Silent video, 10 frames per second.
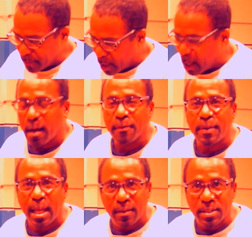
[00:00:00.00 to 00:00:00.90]
carved
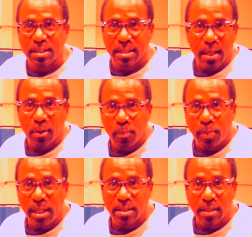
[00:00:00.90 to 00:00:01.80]
out of a single
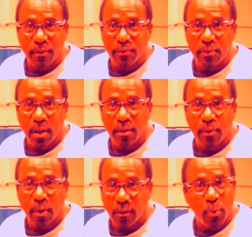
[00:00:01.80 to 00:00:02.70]
piece of
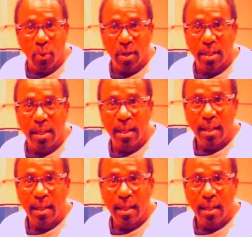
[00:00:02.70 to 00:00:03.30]
wood,